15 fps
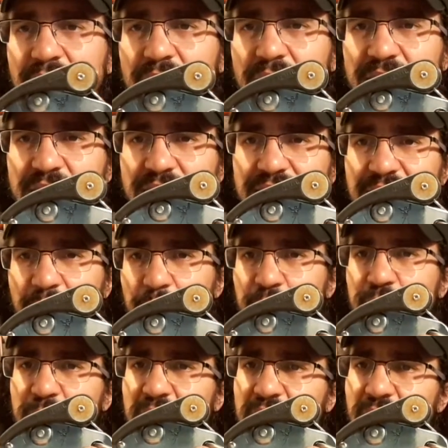since
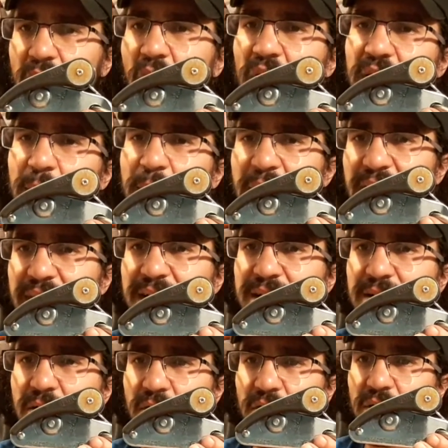it automatic
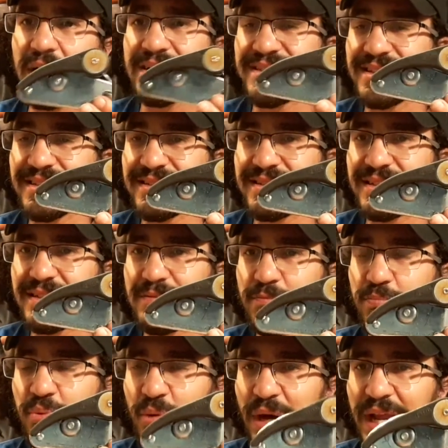or
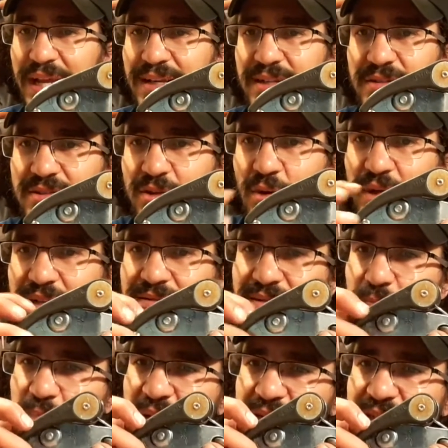assisted brake, so
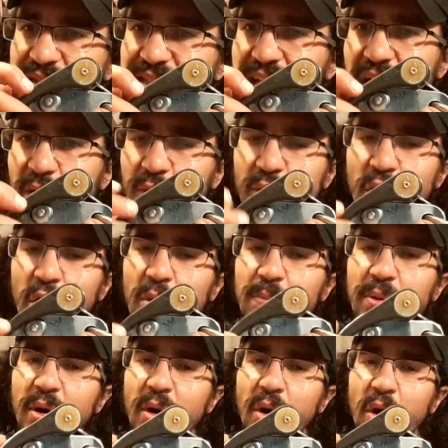it pinches that
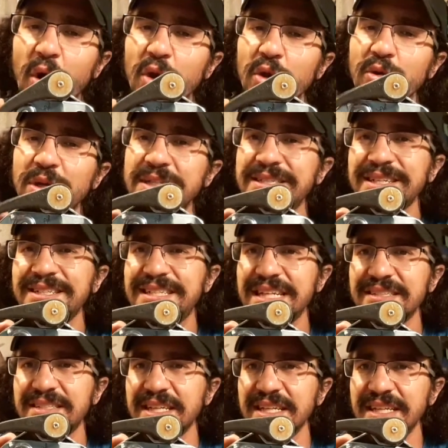rope, you need to
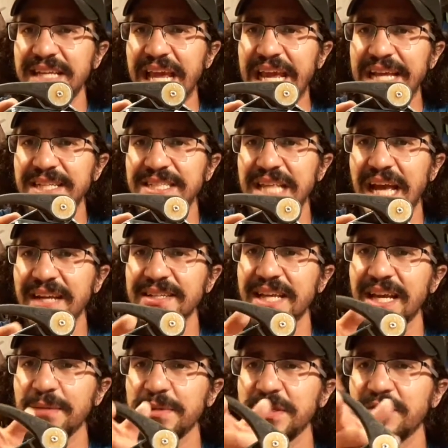disengage that
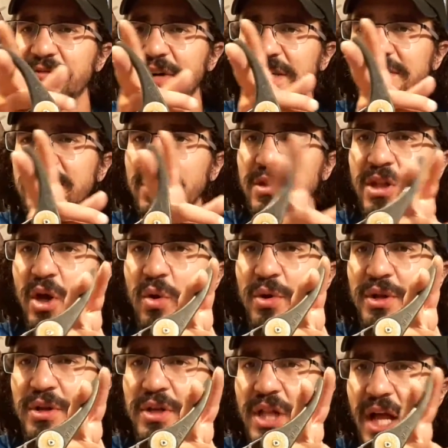camming device to lower
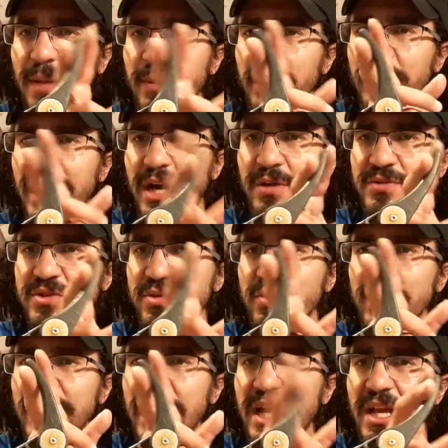your climber down. So
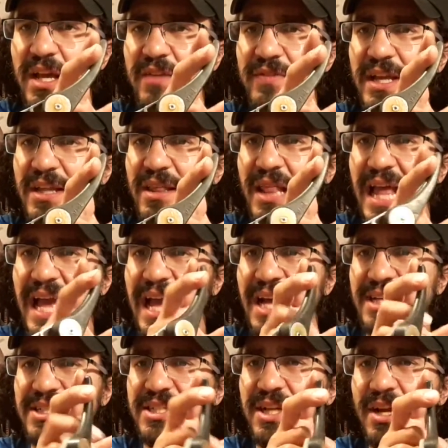we have a
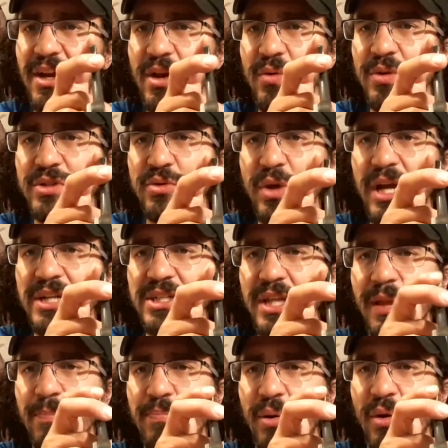latch which will
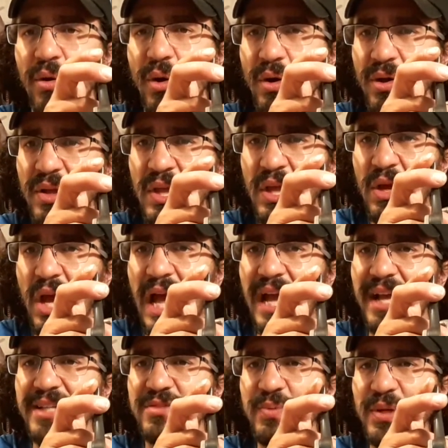actually pull
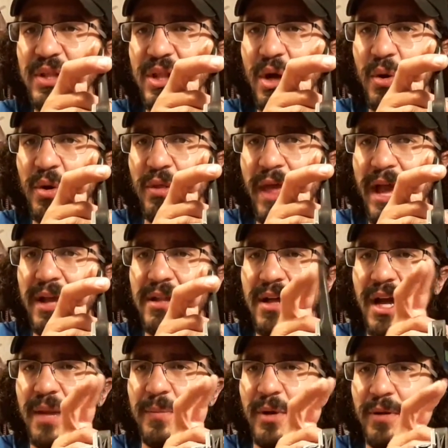as we lower that
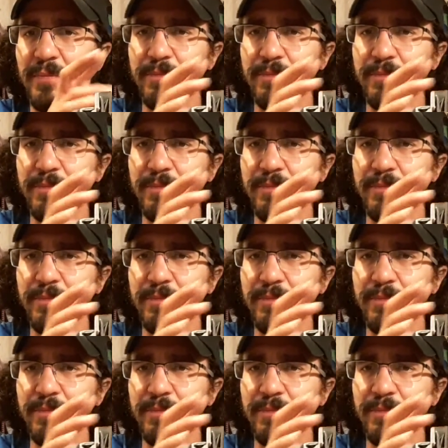climber.